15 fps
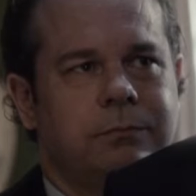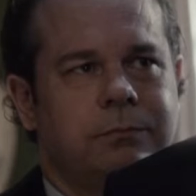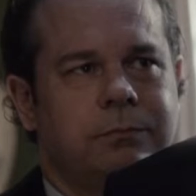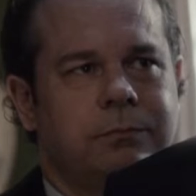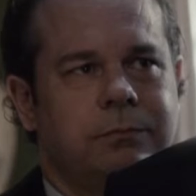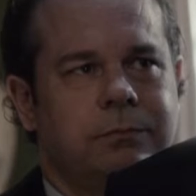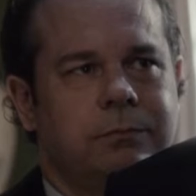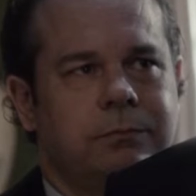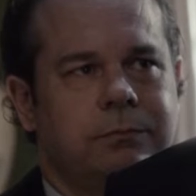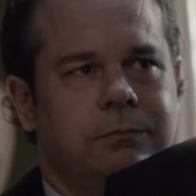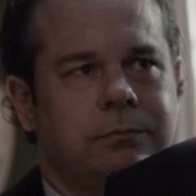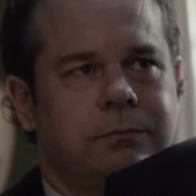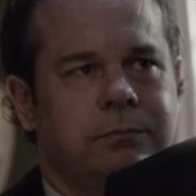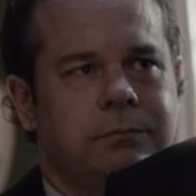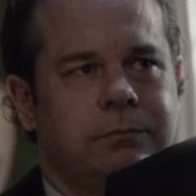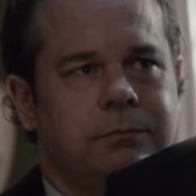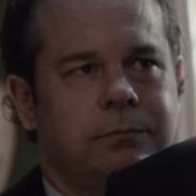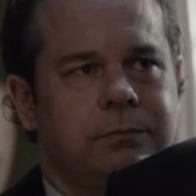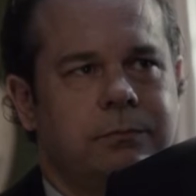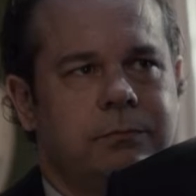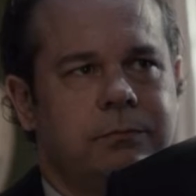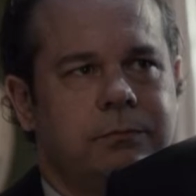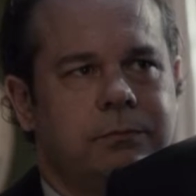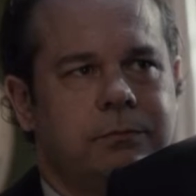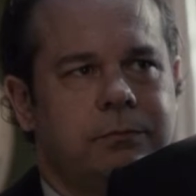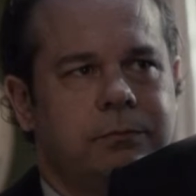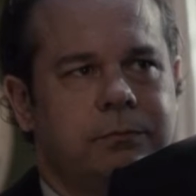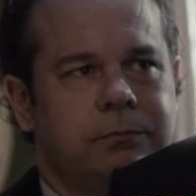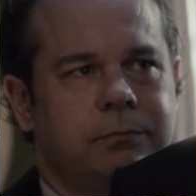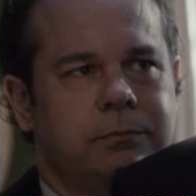
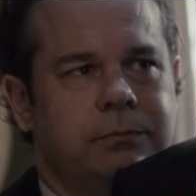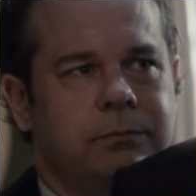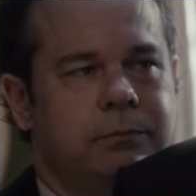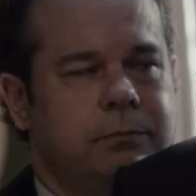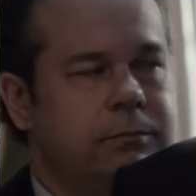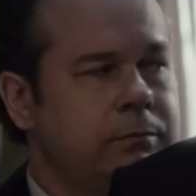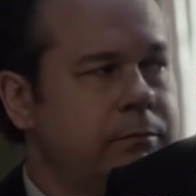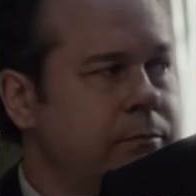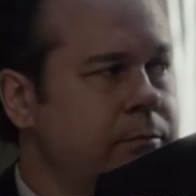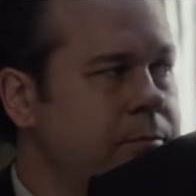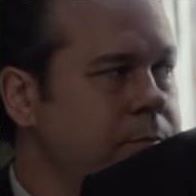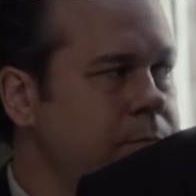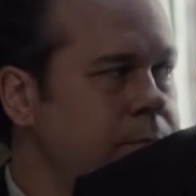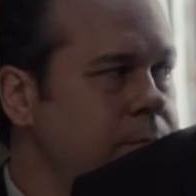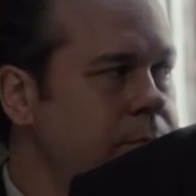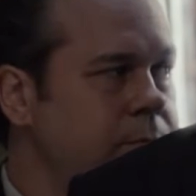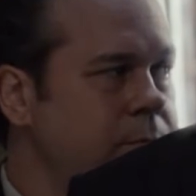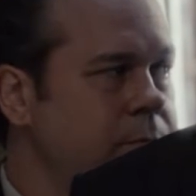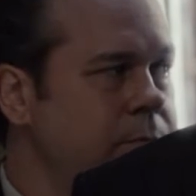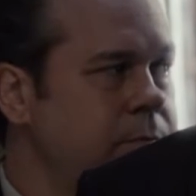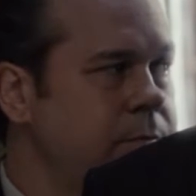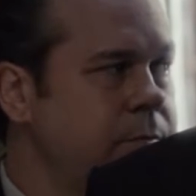This person isn't speaking.